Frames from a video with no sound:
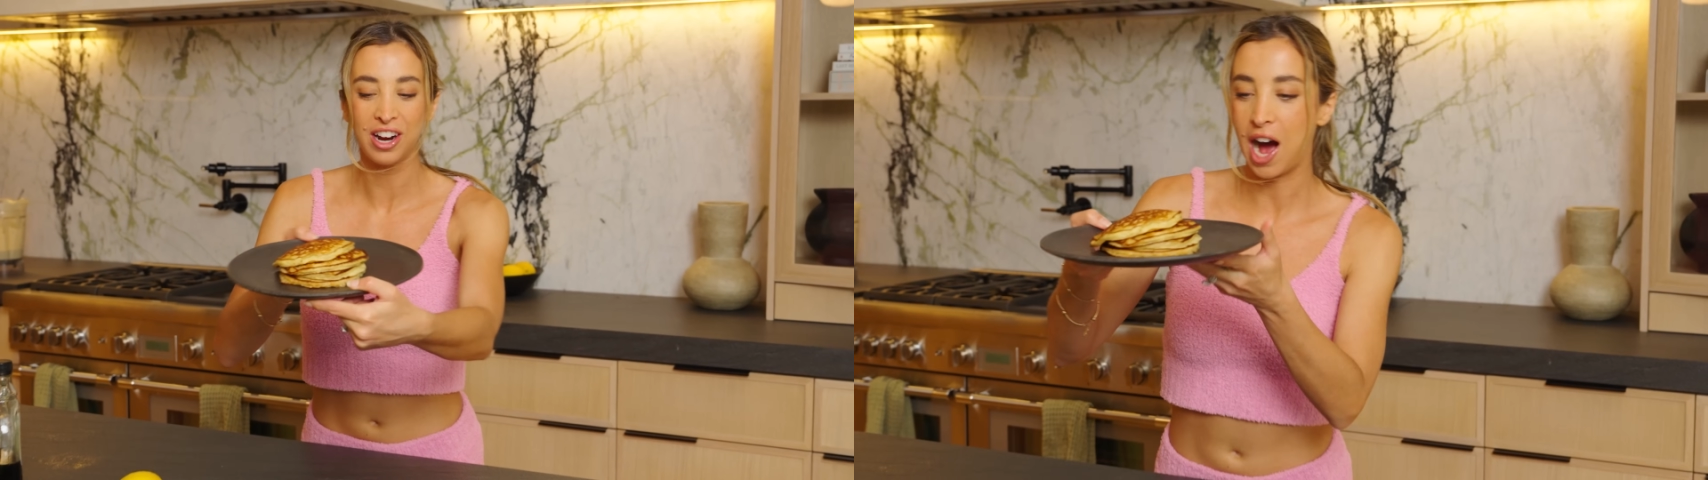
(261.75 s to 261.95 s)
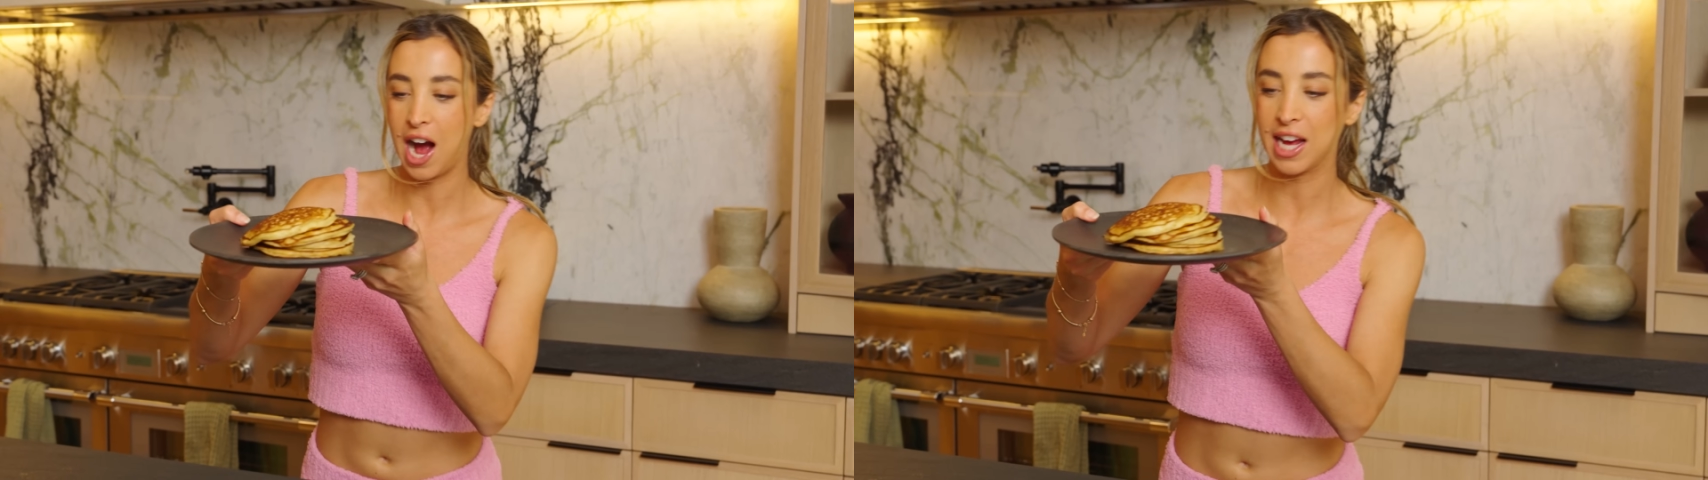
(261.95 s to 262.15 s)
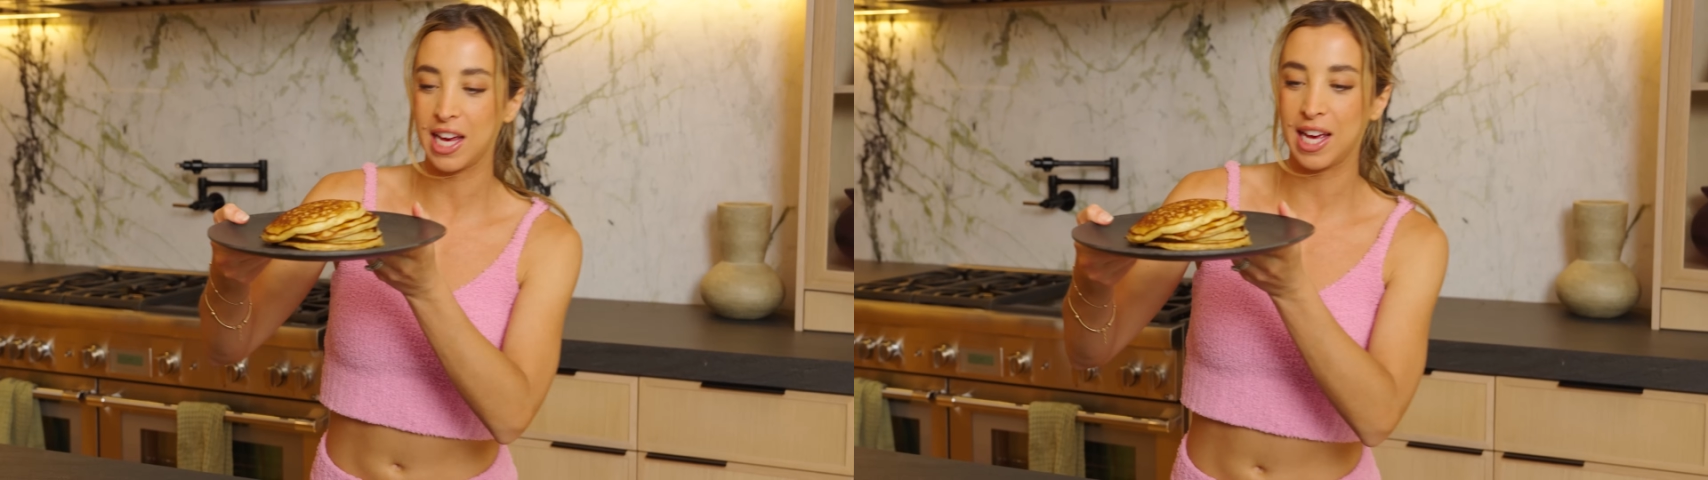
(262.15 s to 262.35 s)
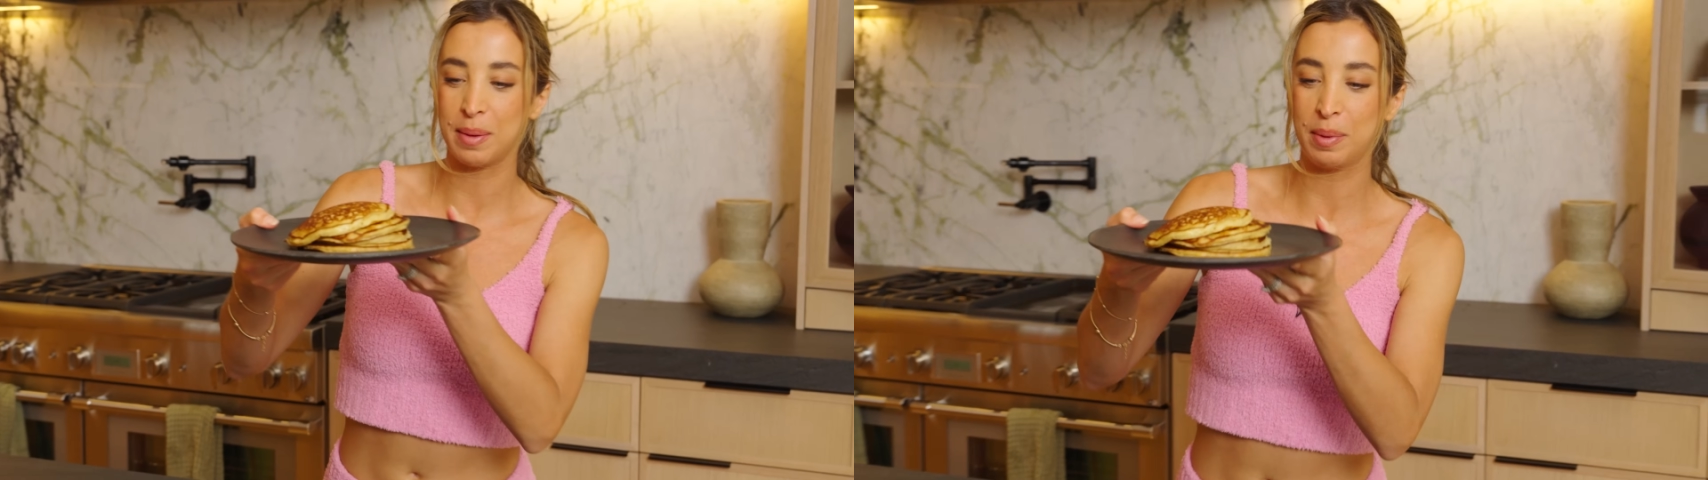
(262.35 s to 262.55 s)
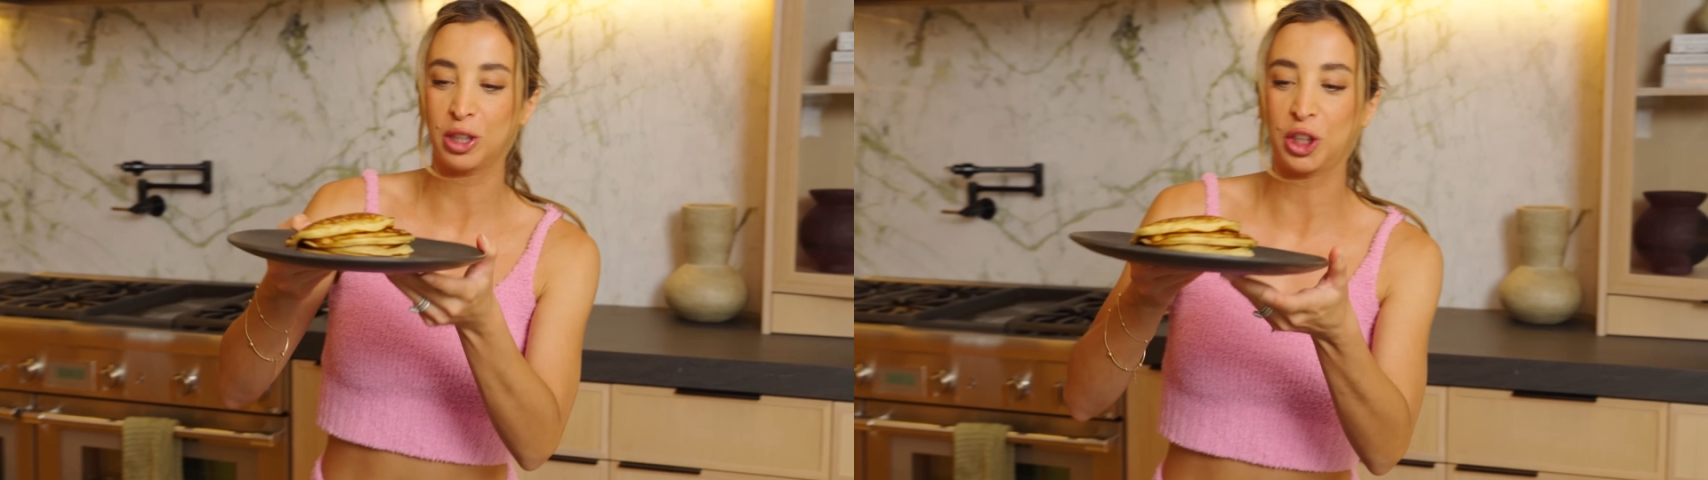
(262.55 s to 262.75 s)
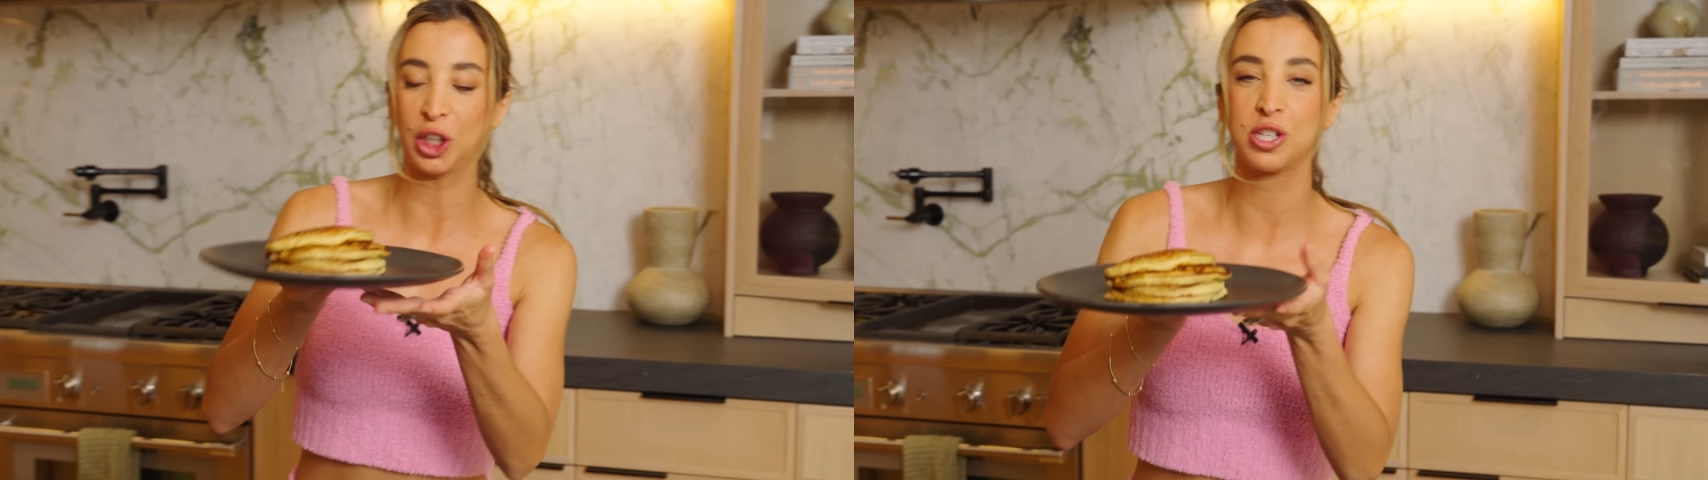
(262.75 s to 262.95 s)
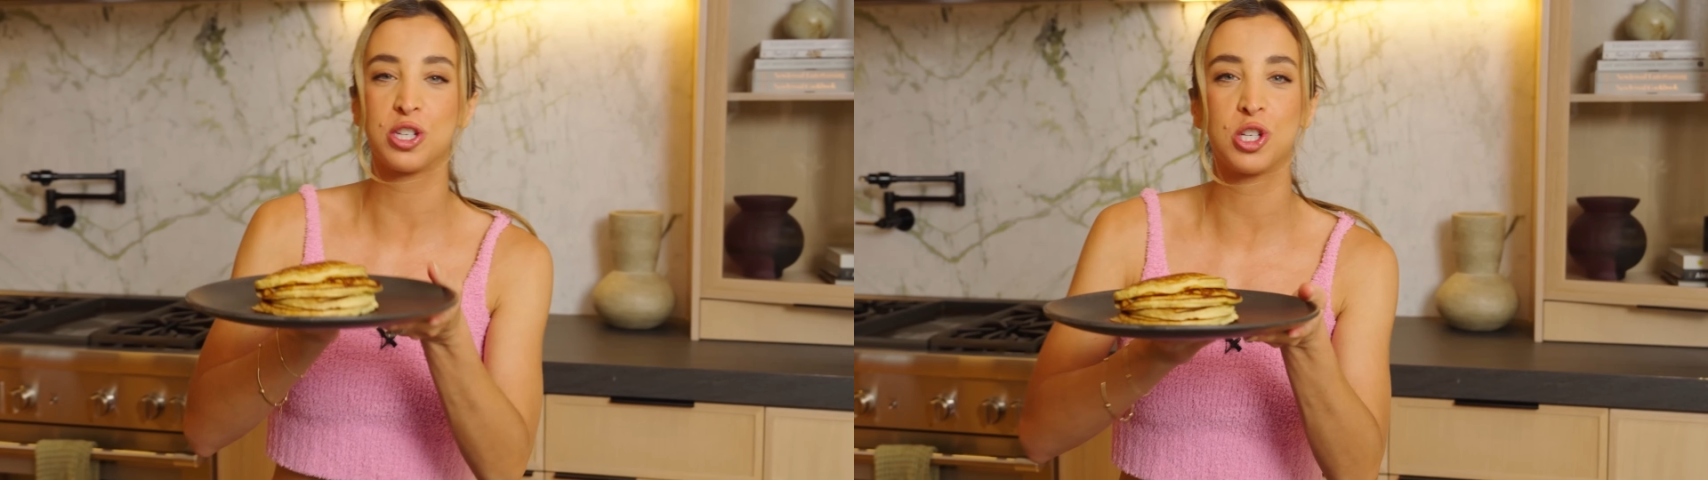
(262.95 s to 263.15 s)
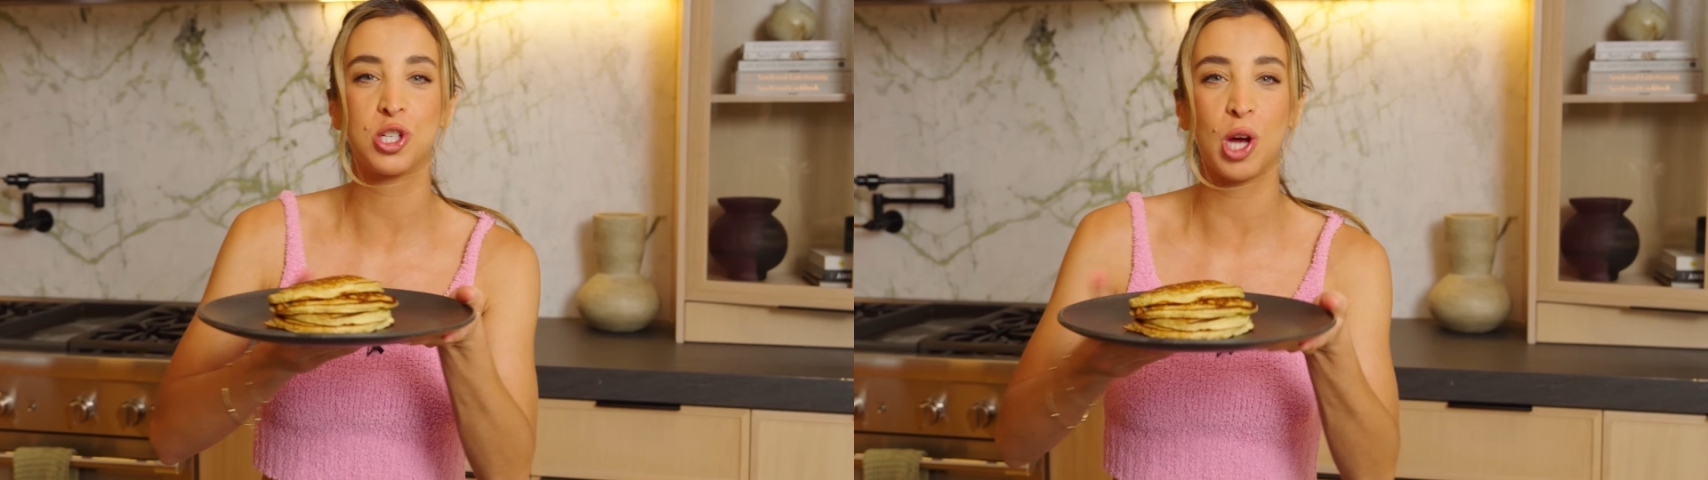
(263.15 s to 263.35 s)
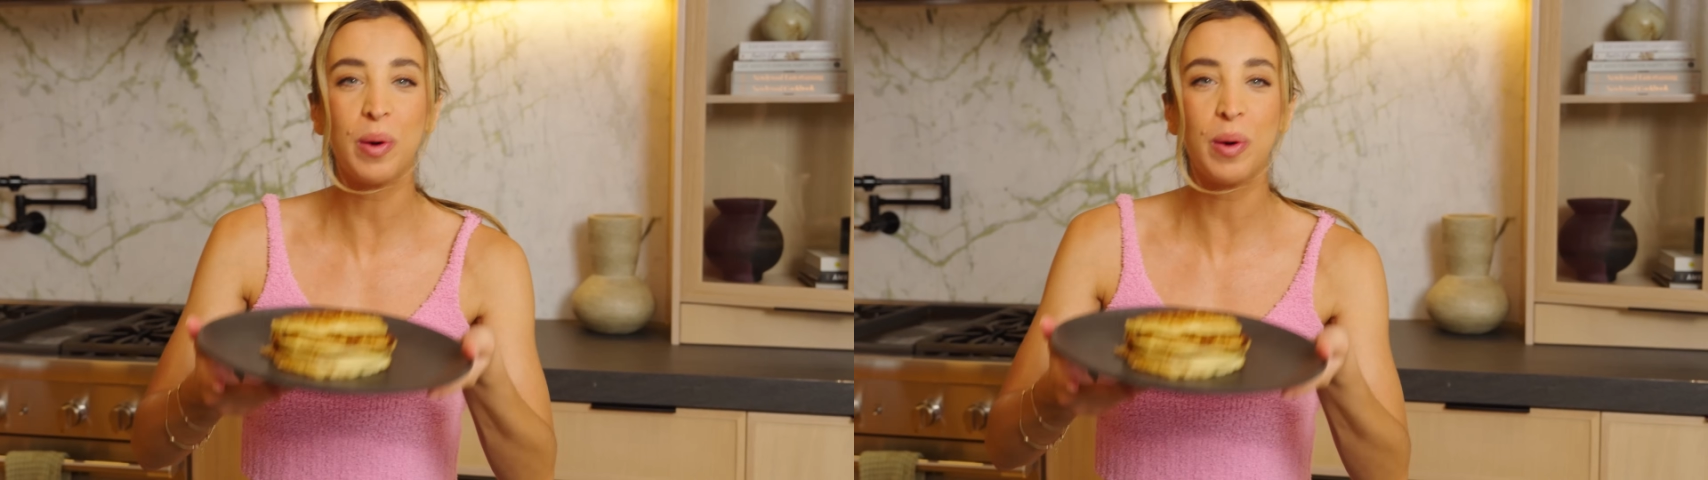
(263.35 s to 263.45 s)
I am just so